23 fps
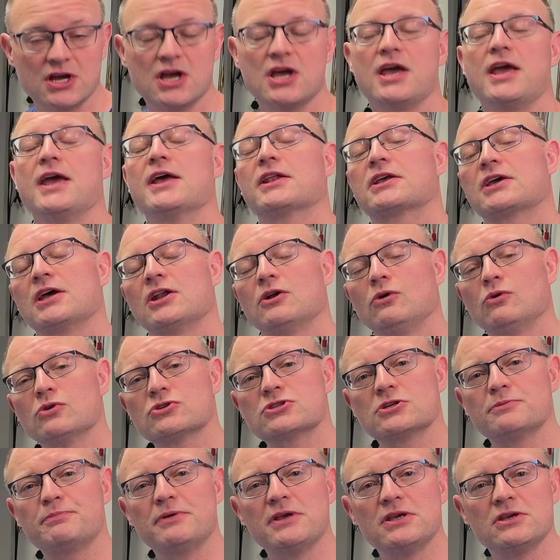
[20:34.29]
It can also
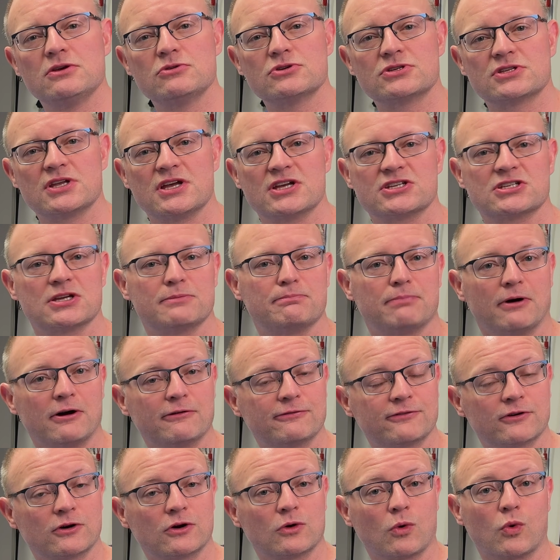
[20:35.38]
be used as a
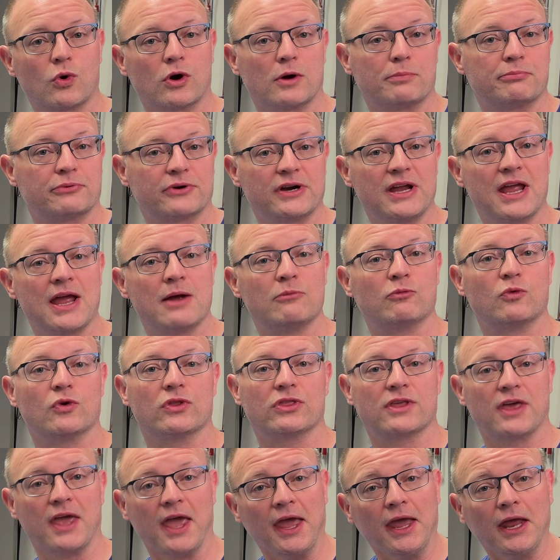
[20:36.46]
buffer or a preamp with
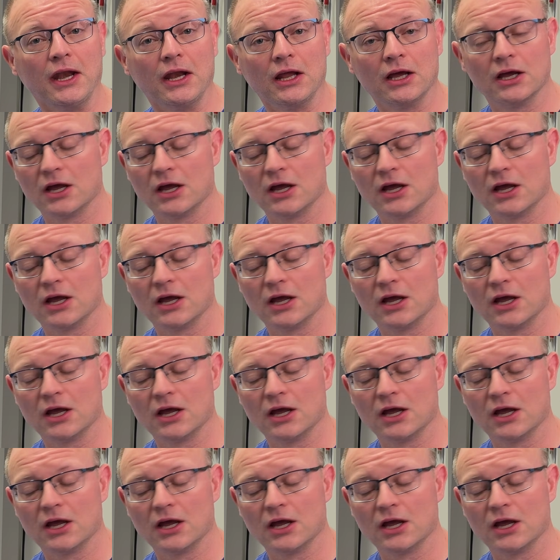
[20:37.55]
gain